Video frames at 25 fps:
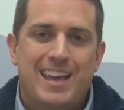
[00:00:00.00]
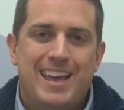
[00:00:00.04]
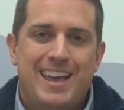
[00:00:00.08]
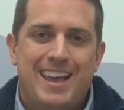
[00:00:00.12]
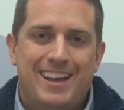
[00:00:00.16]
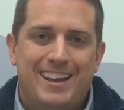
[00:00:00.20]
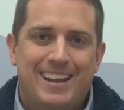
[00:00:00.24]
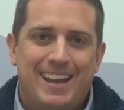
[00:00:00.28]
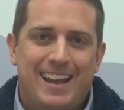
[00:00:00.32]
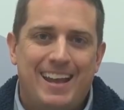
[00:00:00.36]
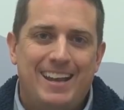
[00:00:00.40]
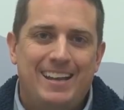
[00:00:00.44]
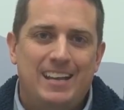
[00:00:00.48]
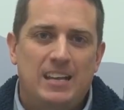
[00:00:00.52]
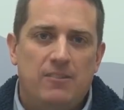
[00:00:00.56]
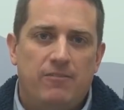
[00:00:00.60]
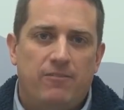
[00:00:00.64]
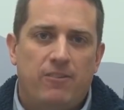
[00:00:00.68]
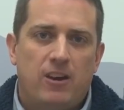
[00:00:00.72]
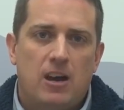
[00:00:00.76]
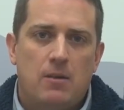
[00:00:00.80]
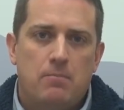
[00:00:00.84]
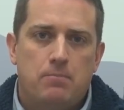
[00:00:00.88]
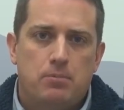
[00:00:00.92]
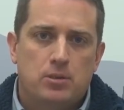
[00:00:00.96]
And
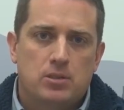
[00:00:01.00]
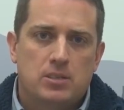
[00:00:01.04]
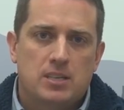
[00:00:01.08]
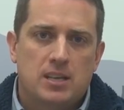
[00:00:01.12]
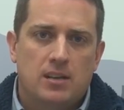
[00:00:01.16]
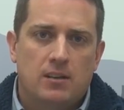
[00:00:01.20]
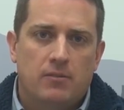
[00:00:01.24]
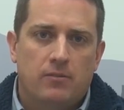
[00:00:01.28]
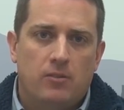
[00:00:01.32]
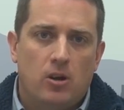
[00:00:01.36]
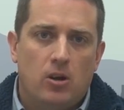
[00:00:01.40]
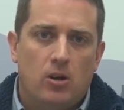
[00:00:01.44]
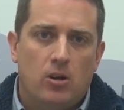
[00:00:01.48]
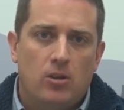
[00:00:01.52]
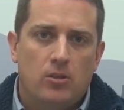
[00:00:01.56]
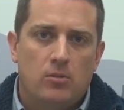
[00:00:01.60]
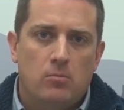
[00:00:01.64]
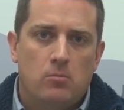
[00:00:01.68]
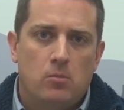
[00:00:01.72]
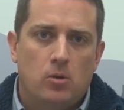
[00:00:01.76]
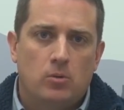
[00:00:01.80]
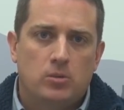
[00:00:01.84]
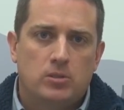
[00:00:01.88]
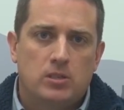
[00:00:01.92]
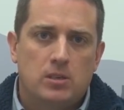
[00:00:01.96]
85% of all the
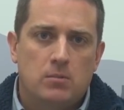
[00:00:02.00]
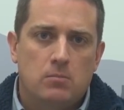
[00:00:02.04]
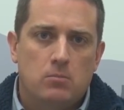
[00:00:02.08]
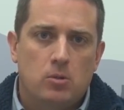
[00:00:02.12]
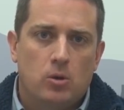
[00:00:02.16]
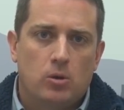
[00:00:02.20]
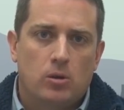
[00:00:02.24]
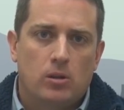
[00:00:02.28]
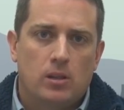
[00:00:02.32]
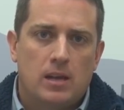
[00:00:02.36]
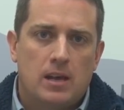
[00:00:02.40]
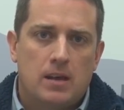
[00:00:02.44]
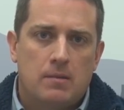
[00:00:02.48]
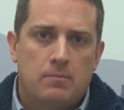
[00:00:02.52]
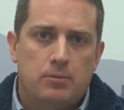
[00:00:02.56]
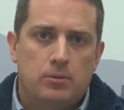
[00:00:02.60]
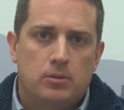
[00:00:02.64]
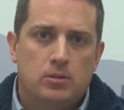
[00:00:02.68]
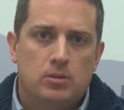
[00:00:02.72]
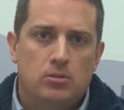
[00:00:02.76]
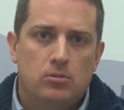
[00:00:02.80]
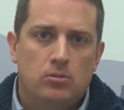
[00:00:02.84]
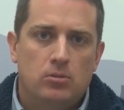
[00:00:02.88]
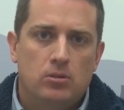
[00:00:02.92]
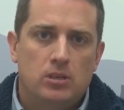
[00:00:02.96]
multimodal
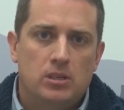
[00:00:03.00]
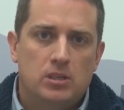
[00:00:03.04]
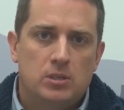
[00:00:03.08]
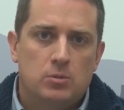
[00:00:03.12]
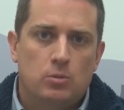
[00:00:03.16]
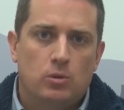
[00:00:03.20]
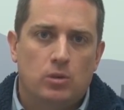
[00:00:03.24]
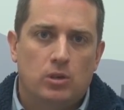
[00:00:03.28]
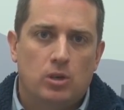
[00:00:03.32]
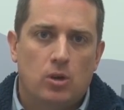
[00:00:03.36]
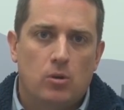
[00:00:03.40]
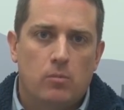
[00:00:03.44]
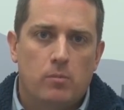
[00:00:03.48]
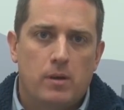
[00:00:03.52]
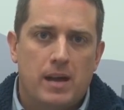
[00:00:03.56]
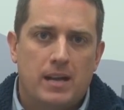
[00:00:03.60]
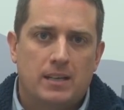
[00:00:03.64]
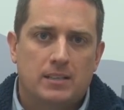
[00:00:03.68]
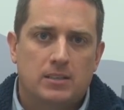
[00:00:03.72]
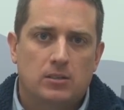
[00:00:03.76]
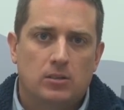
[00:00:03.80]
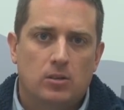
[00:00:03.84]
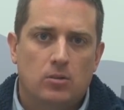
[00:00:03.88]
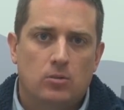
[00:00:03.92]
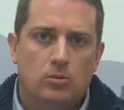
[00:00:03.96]
opportunities would go
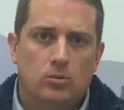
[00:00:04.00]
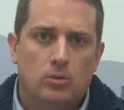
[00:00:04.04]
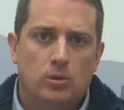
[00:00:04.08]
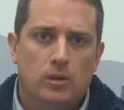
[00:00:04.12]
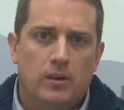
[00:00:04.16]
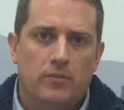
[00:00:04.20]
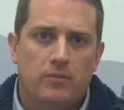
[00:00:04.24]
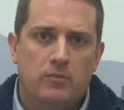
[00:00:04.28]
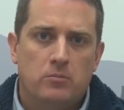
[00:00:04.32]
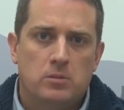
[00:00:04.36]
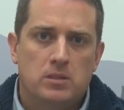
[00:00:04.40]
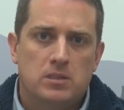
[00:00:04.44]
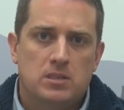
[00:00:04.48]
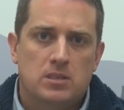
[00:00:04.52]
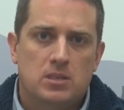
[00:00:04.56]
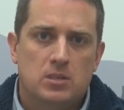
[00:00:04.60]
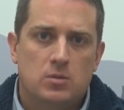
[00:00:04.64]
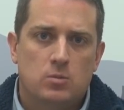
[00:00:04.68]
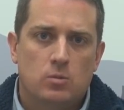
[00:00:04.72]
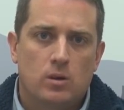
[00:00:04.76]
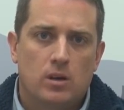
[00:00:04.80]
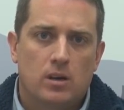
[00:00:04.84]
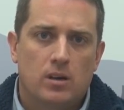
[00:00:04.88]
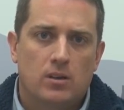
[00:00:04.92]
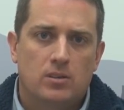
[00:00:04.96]
back to local governments as
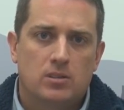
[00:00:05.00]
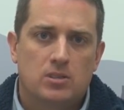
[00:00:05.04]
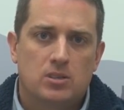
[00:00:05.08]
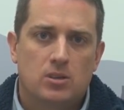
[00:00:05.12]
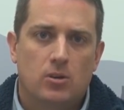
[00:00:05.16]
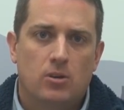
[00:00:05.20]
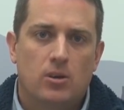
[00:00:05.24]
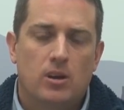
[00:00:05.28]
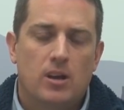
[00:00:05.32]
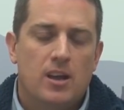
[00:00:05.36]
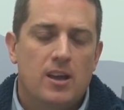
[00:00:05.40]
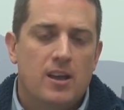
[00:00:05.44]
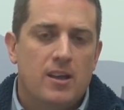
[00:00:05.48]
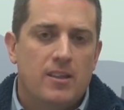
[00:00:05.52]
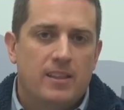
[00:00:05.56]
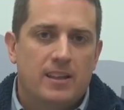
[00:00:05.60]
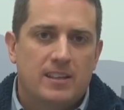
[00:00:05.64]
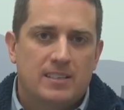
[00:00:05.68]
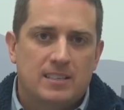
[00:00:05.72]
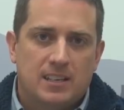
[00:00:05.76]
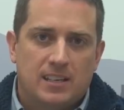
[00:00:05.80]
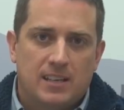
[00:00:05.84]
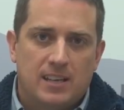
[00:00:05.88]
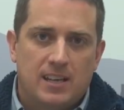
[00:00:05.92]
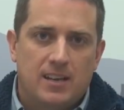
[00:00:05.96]
well. So
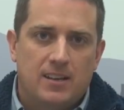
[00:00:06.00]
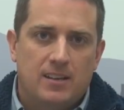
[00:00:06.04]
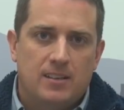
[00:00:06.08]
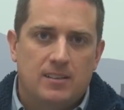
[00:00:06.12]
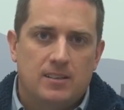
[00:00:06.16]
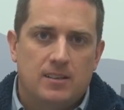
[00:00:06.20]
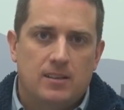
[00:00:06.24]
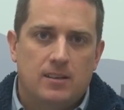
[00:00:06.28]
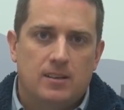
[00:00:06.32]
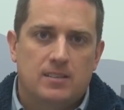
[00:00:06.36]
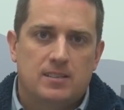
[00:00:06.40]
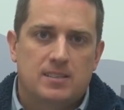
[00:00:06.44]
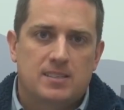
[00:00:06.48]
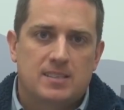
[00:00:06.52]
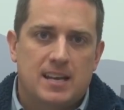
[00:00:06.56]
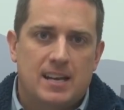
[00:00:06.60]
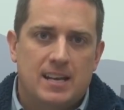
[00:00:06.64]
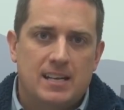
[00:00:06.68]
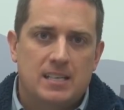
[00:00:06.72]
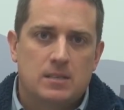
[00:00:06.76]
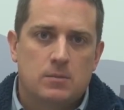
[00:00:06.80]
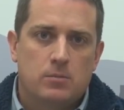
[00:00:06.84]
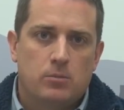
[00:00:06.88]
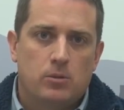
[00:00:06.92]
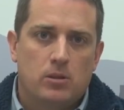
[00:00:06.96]
that's, again, a
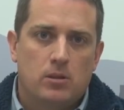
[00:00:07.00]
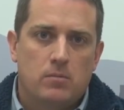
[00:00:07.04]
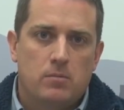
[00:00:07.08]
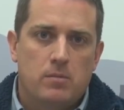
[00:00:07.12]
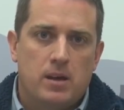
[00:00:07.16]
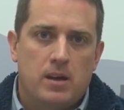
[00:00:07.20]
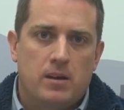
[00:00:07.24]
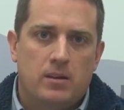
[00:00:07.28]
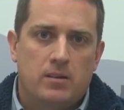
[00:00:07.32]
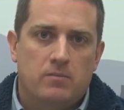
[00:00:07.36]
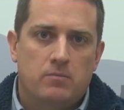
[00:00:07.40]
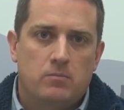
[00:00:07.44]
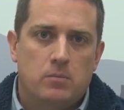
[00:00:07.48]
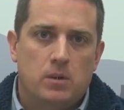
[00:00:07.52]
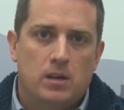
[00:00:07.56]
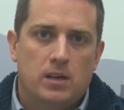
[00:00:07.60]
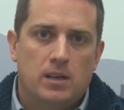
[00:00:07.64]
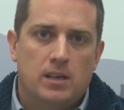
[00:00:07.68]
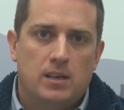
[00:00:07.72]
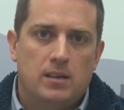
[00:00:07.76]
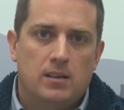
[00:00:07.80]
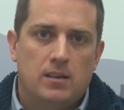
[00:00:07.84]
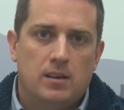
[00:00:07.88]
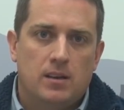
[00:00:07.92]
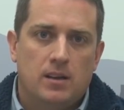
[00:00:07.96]
sizable amount of
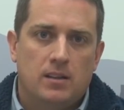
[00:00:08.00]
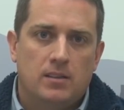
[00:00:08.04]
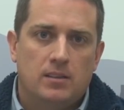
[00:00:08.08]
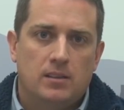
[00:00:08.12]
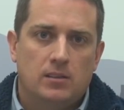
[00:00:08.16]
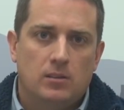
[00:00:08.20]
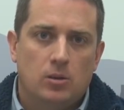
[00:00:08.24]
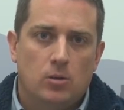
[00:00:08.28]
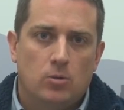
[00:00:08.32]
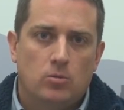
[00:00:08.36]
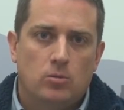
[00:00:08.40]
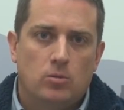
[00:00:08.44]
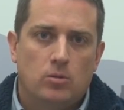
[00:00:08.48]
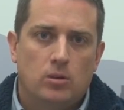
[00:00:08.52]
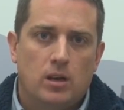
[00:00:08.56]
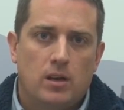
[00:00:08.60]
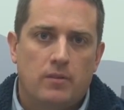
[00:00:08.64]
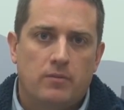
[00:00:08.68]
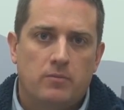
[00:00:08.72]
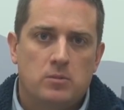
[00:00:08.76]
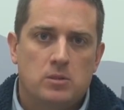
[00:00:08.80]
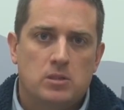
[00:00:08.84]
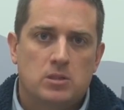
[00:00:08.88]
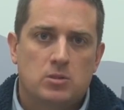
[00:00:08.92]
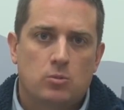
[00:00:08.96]
money that local
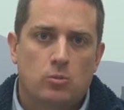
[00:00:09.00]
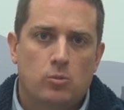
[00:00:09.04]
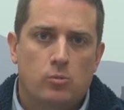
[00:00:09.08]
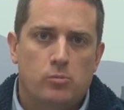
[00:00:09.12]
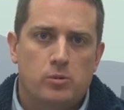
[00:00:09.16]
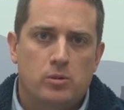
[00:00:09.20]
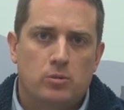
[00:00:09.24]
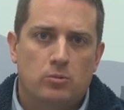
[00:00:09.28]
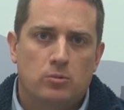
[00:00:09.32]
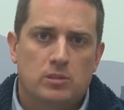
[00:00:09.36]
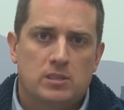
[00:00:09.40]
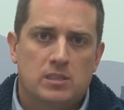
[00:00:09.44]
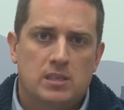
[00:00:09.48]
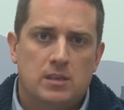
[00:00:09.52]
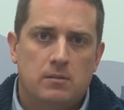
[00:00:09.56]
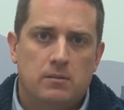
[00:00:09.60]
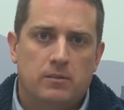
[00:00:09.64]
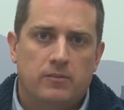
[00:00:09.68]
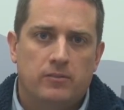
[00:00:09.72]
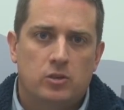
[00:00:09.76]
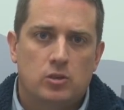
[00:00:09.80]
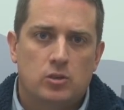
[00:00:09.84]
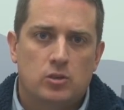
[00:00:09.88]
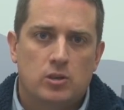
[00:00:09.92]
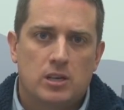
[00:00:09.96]
governments will be
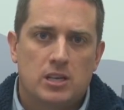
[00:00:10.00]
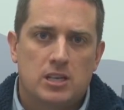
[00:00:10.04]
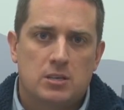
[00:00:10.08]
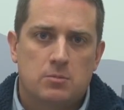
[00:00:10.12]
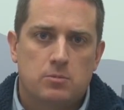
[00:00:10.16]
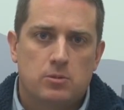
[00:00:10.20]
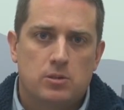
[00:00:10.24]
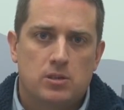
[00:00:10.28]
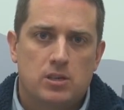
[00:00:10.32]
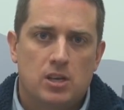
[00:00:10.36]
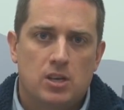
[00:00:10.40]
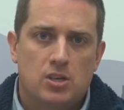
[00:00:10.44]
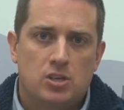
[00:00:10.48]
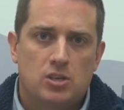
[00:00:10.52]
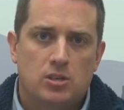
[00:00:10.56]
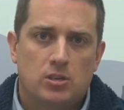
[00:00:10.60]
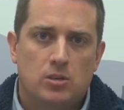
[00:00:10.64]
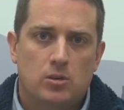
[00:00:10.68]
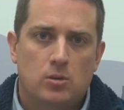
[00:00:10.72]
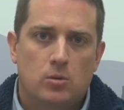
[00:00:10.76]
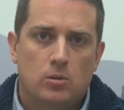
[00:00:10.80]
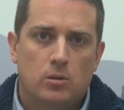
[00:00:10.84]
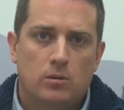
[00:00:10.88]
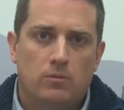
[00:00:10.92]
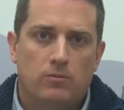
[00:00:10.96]
receiving for transportation
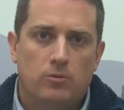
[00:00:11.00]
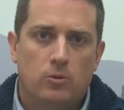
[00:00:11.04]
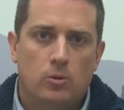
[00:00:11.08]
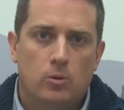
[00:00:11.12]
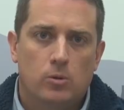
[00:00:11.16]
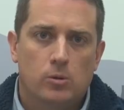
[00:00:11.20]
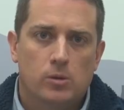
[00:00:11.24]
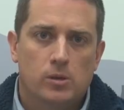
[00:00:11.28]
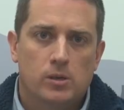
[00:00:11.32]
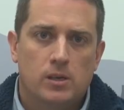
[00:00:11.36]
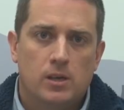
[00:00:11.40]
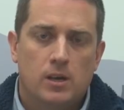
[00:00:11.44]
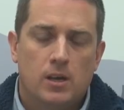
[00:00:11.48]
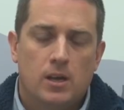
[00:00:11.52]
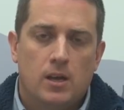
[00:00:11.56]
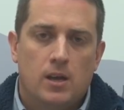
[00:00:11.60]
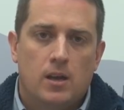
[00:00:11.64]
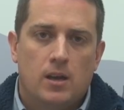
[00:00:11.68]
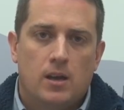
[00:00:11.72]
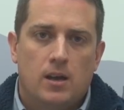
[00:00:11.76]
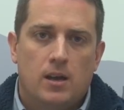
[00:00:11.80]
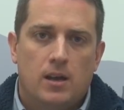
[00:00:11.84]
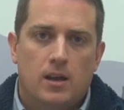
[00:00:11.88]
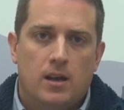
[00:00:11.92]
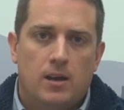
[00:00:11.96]
going forward.
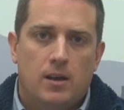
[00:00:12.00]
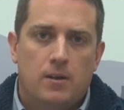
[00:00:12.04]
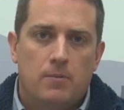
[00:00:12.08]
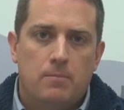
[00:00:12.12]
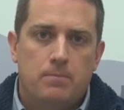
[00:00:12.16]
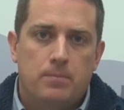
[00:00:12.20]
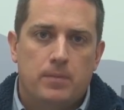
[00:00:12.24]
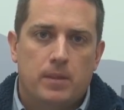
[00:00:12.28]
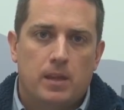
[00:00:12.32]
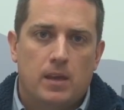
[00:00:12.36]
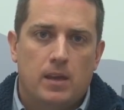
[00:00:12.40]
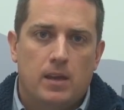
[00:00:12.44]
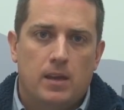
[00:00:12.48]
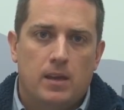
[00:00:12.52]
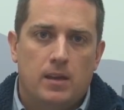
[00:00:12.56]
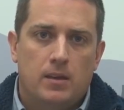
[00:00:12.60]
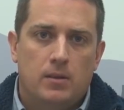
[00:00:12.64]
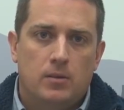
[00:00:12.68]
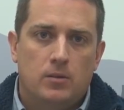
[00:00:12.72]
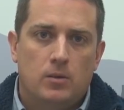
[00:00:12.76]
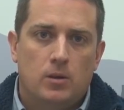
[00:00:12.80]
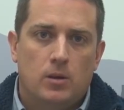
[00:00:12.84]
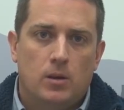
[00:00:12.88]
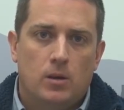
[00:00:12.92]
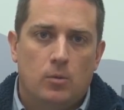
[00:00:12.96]

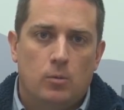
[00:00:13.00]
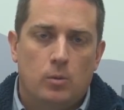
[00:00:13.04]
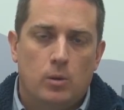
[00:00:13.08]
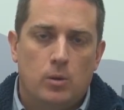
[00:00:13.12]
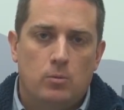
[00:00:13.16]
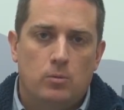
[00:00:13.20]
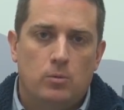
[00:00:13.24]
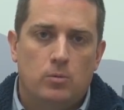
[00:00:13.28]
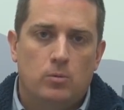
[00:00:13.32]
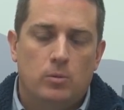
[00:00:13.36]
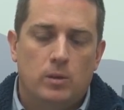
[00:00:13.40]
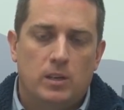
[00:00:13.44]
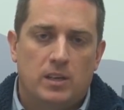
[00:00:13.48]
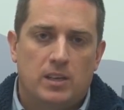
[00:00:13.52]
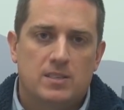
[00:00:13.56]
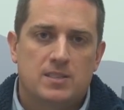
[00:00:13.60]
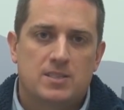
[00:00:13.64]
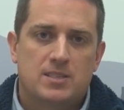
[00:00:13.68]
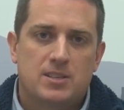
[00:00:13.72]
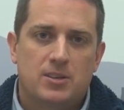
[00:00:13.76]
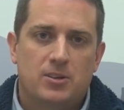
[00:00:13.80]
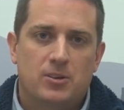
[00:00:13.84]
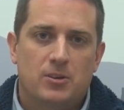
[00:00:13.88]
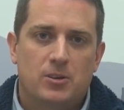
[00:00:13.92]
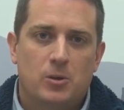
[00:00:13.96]
We
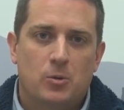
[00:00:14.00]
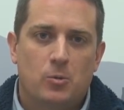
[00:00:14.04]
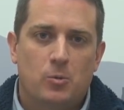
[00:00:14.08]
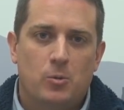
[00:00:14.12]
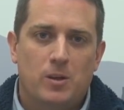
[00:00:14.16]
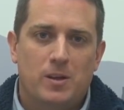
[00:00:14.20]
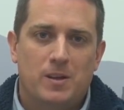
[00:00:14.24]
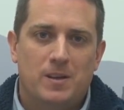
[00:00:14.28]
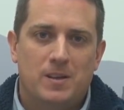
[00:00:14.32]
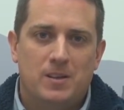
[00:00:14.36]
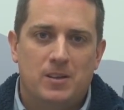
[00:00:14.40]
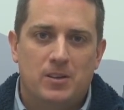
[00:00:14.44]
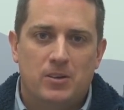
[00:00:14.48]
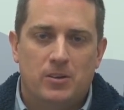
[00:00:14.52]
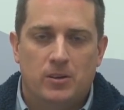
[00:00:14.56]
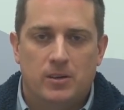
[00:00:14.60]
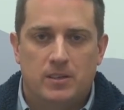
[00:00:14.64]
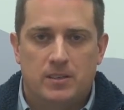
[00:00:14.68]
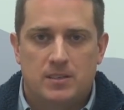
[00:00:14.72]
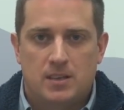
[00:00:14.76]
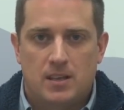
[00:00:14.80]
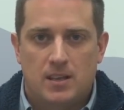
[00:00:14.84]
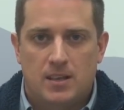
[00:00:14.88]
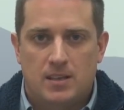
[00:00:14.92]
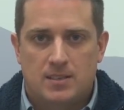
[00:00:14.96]
consider it a win here
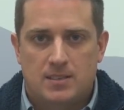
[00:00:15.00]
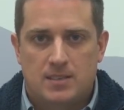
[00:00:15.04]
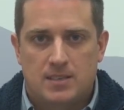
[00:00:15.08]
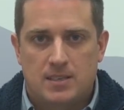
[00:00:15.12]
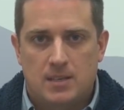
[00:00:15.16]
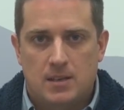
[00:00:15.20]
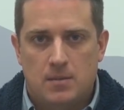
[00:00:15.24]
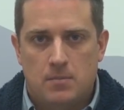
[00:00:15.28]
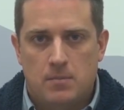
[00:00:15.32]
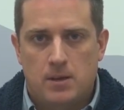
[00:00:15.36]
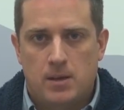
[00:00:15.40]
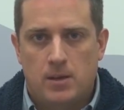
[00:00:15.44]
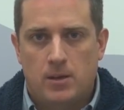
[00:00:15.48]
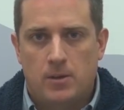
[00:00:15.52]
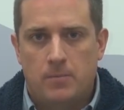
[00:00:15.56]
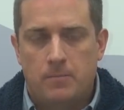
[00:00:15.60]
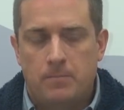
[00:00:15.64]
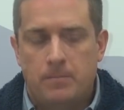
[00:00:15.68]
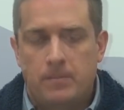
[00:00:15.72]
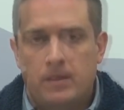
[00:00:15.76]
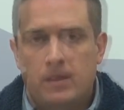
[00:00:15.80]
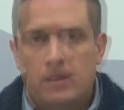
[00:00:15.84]
at CML.